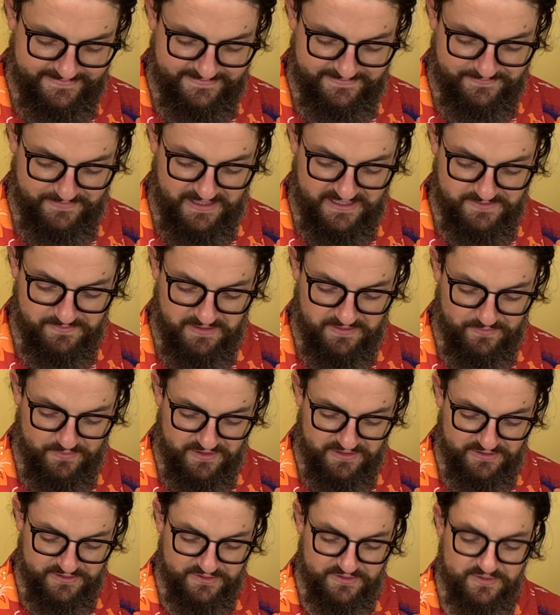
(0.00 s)
Makes me want
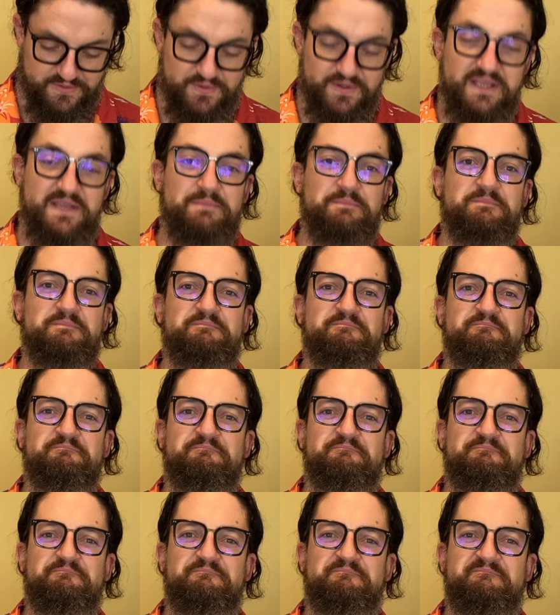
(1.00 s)
to scream.
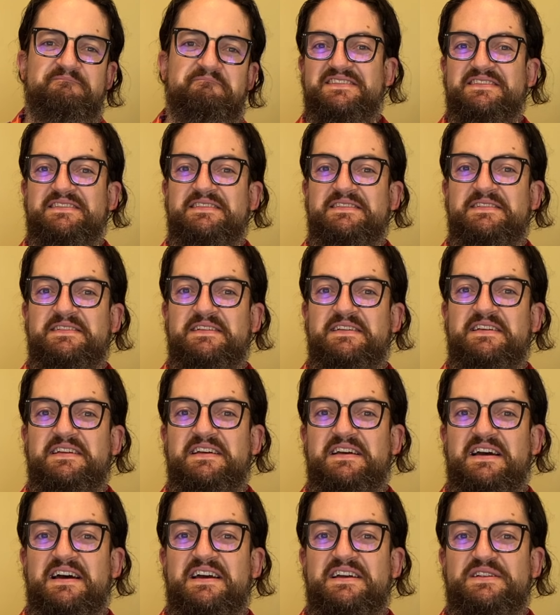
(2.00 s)

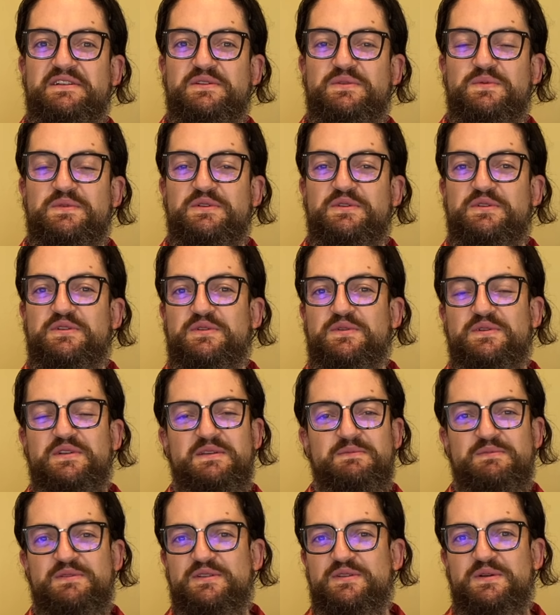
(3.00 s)
I just want to
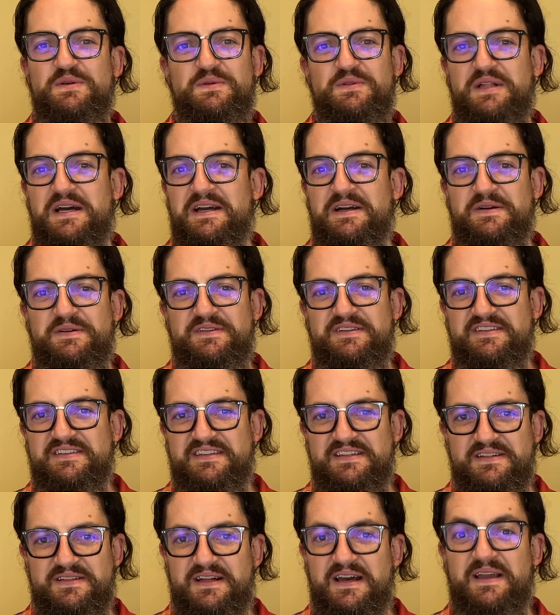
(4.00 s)
scream so loud
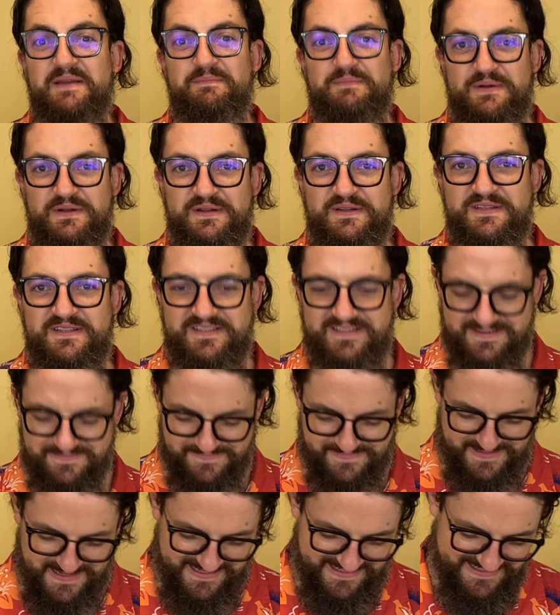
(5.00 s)
until I burst,
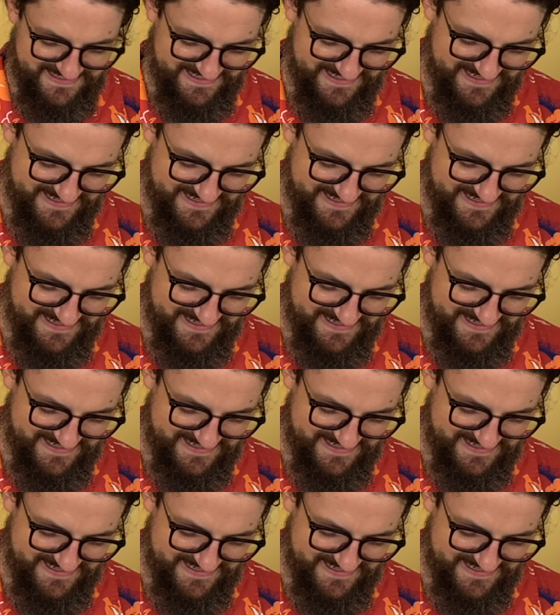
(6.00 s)
but